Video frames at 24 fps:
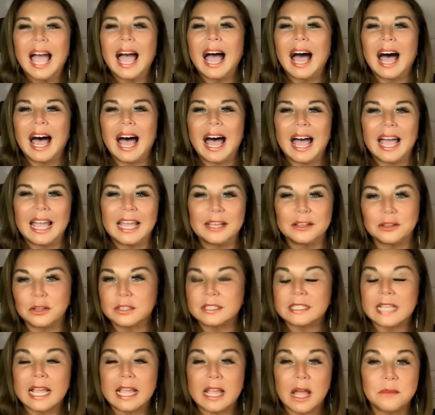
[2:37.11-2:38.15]
It
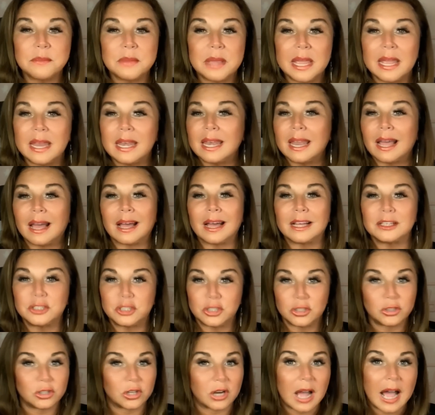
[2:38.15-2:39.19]
looks like I'm in a junior